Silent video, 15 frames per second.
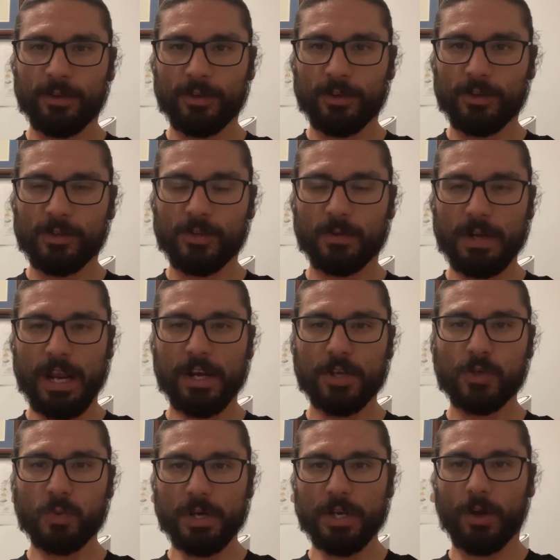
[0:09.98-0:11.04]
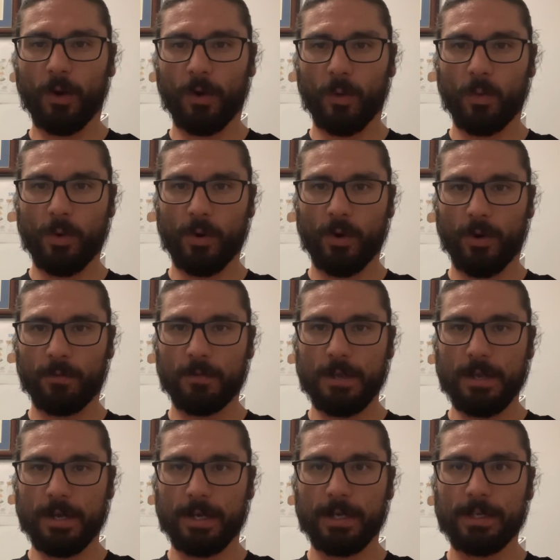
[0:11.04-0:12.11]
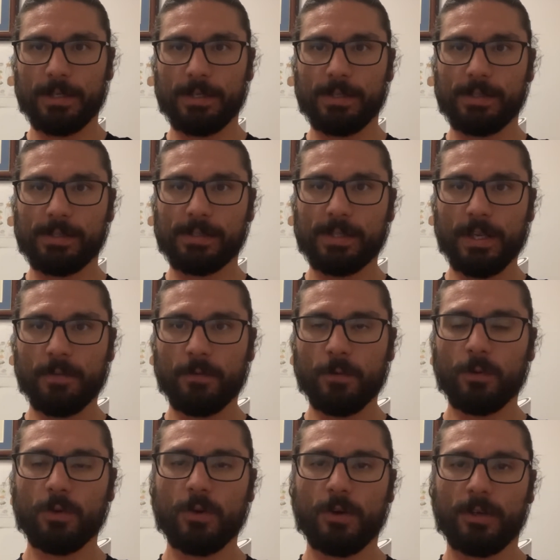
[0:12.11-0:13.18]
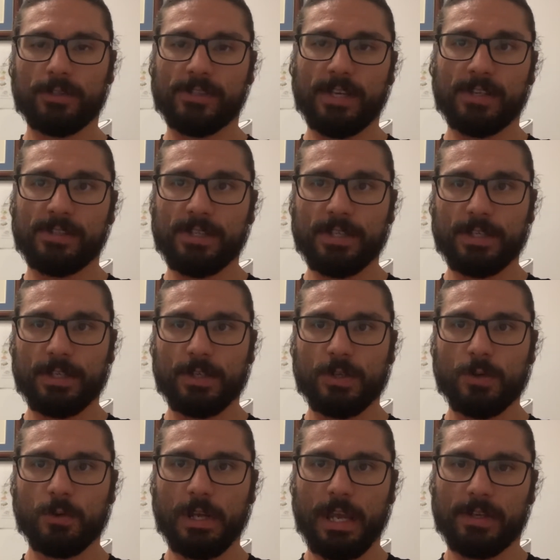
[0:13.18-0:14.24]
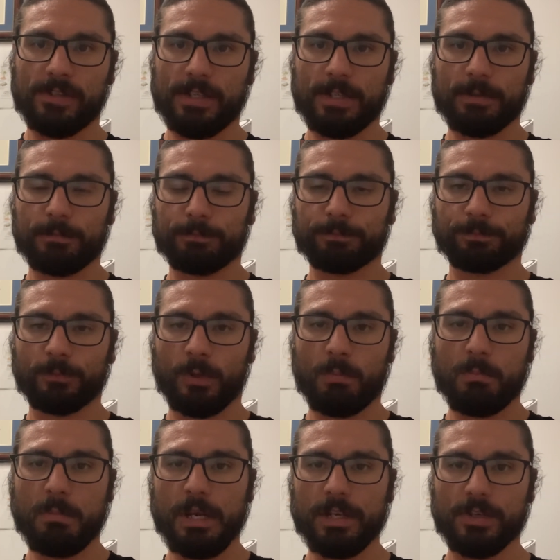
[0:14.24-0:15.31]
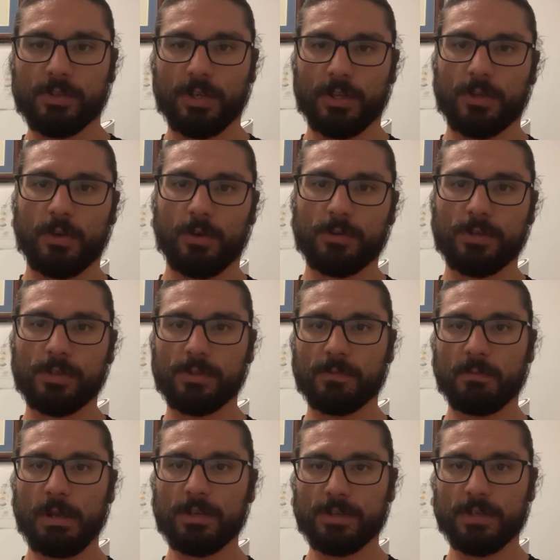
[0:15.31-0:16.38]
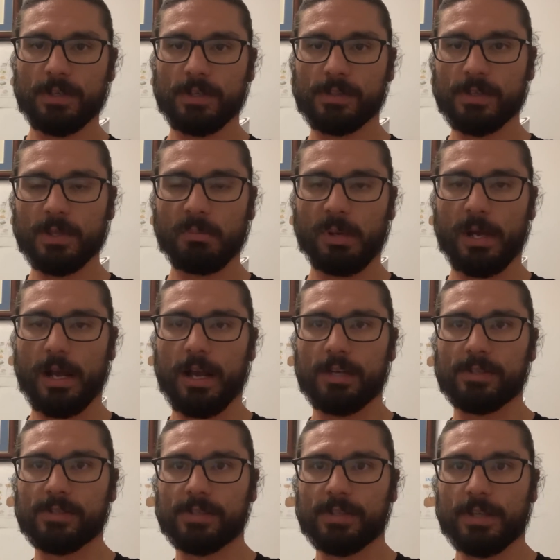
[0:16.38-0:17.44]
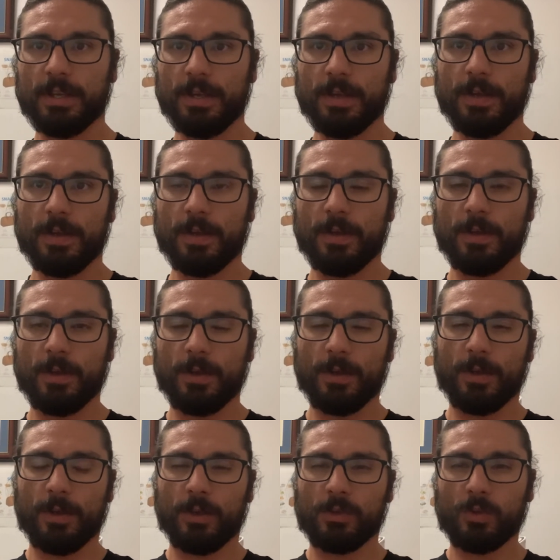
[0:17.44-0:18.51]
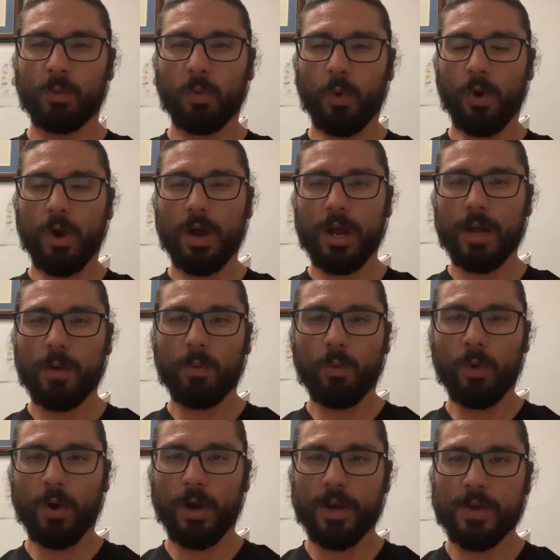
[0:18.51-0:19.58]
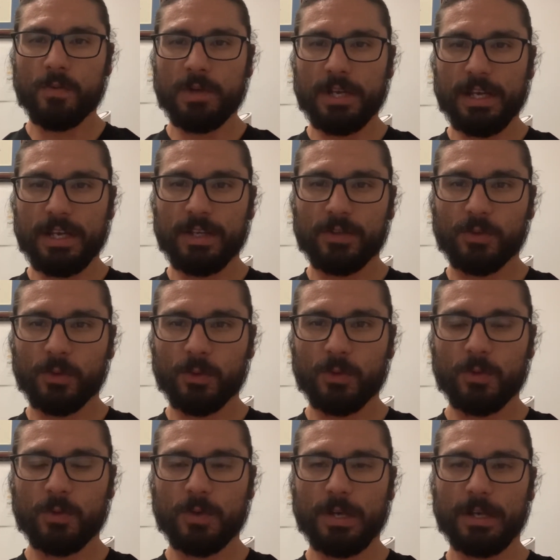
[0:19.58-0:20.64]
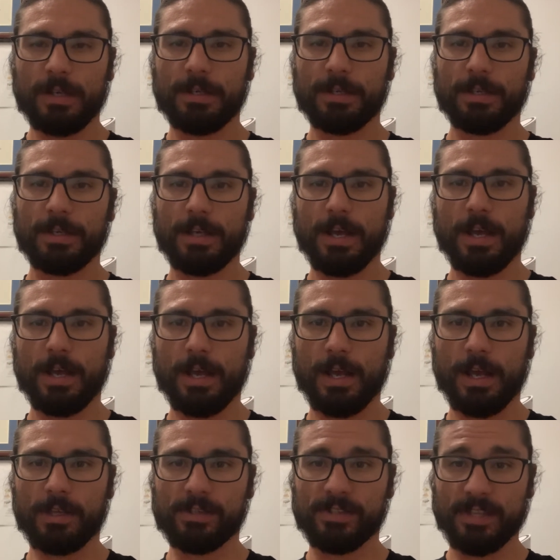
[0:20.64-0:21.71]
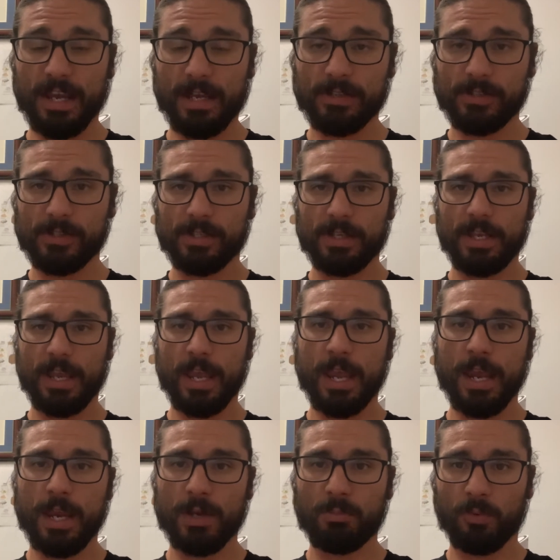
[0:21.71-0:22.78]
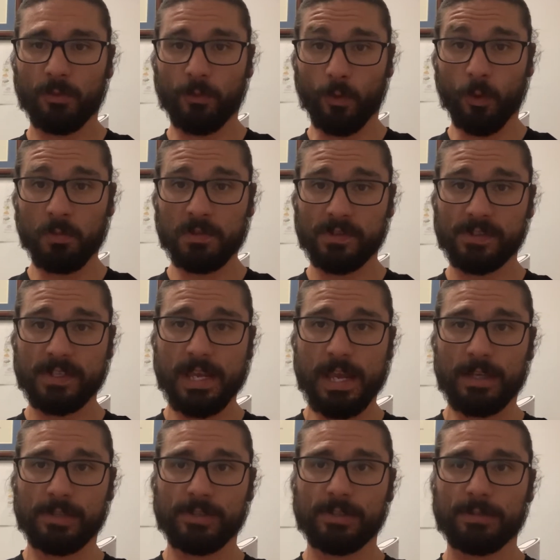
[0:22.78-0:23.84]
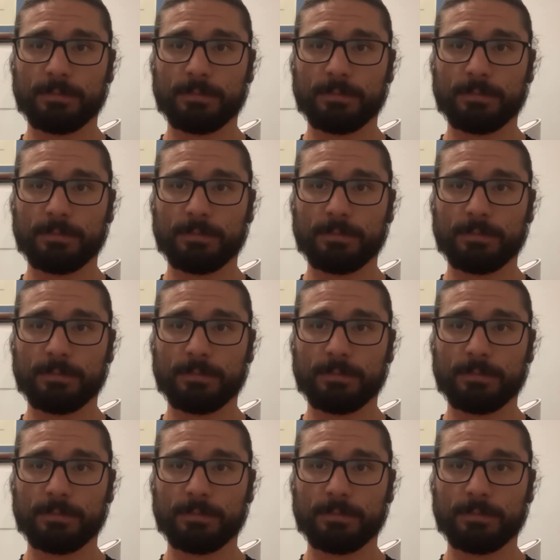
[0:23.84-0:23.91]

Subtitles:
So an adage we kind of work off here is if you're not assessing, you're guessing. Many strength coaches have mentioned this in the past. So why do we need to assess and performance test?